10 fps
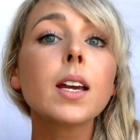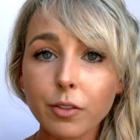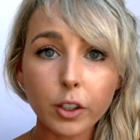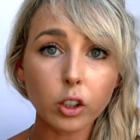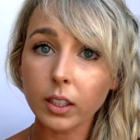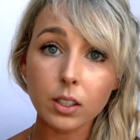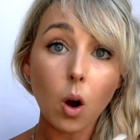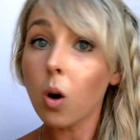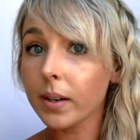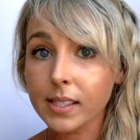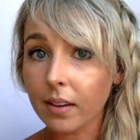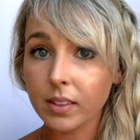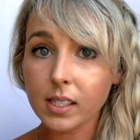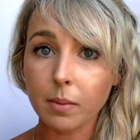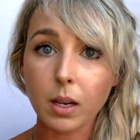If you're looking to always have
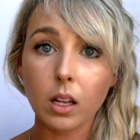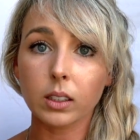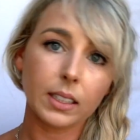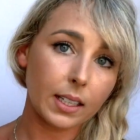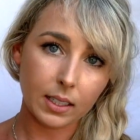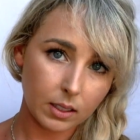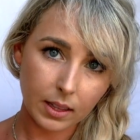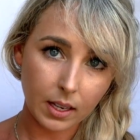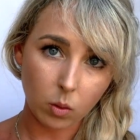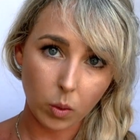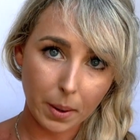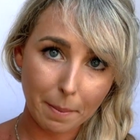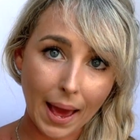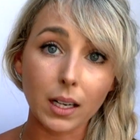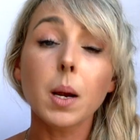the same color, then it wouldn't
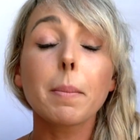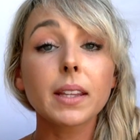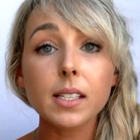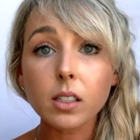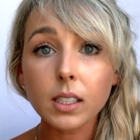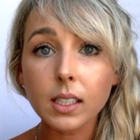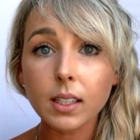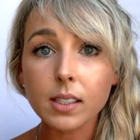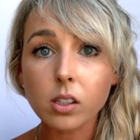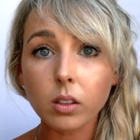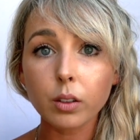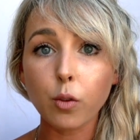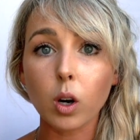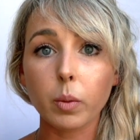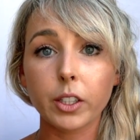matter. But these are key things to look
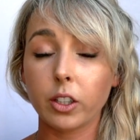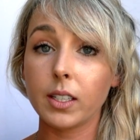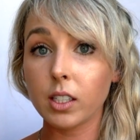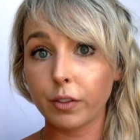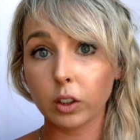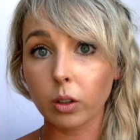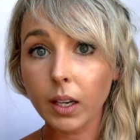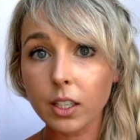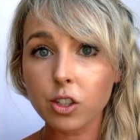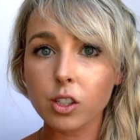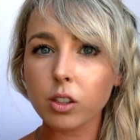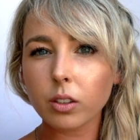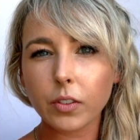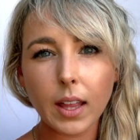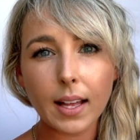for when you're in different locations. Look
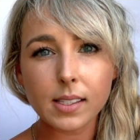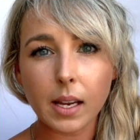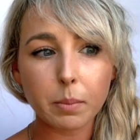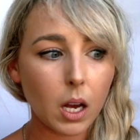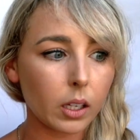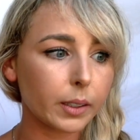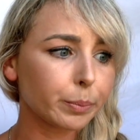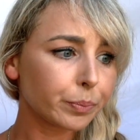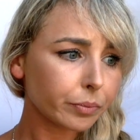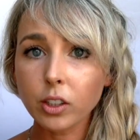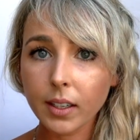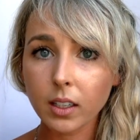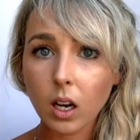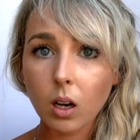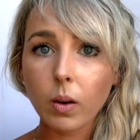for that same color. After I
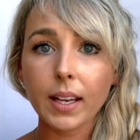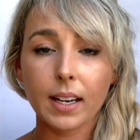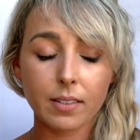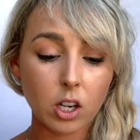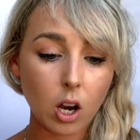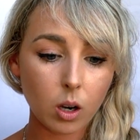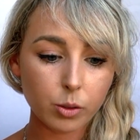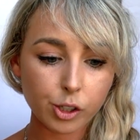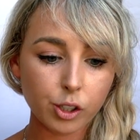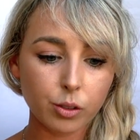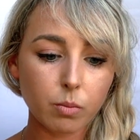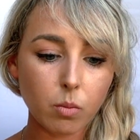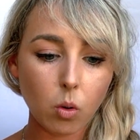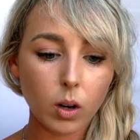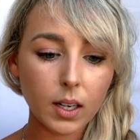go shoot
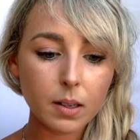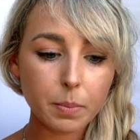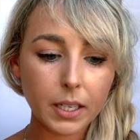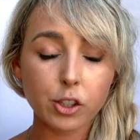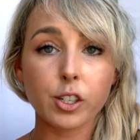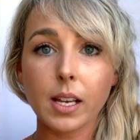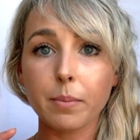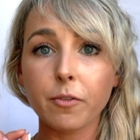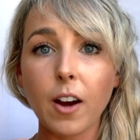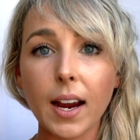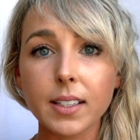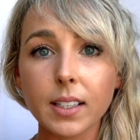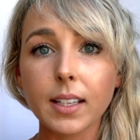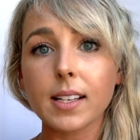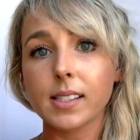more pictures, I'm
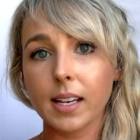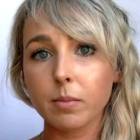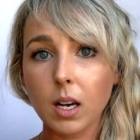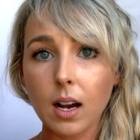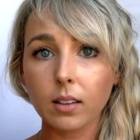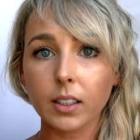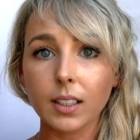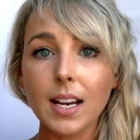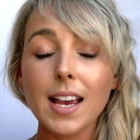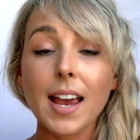finding that same color,